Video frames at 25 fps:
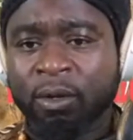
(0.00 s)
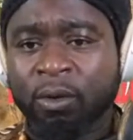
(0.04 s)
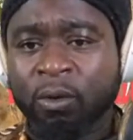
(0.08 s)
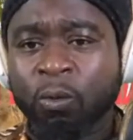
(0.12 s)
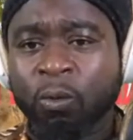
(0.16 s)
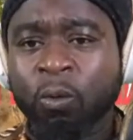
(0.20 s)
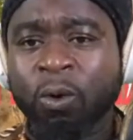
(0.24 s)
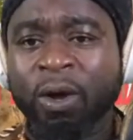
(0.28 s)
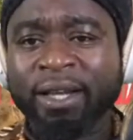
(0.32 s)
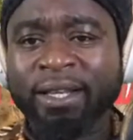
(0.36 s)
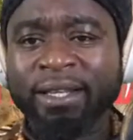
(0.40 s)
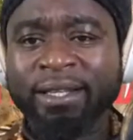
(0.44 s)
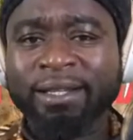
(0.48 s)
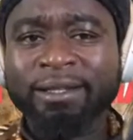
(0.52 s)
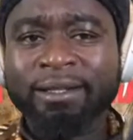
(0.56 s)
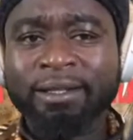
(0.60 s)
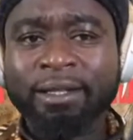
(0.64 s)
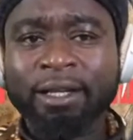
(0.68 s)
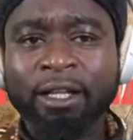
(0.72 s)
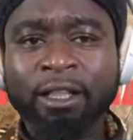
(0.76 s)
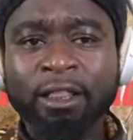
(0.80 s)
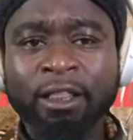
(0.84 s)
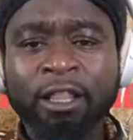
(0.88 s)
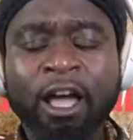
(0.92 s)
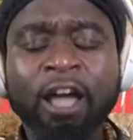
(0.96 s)
what
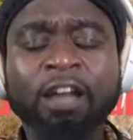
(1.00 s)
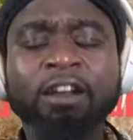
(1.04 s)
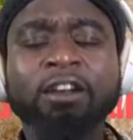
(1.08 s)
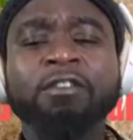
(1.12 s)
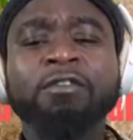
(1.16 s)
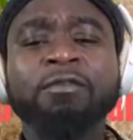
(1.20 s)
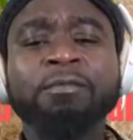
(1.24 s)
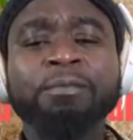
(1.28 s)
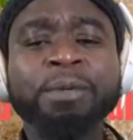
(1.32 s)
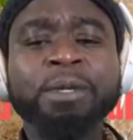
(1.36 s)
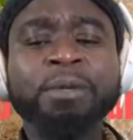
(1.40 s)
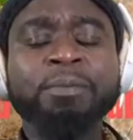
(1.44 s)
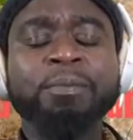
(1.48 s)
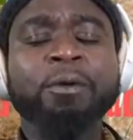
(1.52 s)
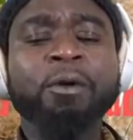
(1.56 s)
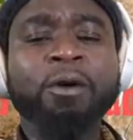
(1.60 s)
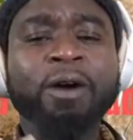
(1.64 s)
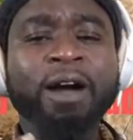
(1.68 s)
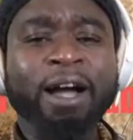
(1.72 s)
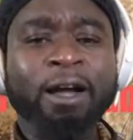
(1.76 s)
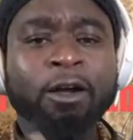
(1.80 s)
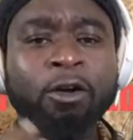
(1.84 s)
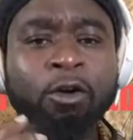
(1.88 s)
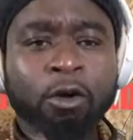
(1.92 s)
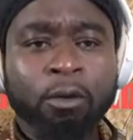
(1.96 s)
a lot of
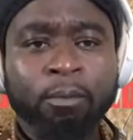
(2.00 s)
people are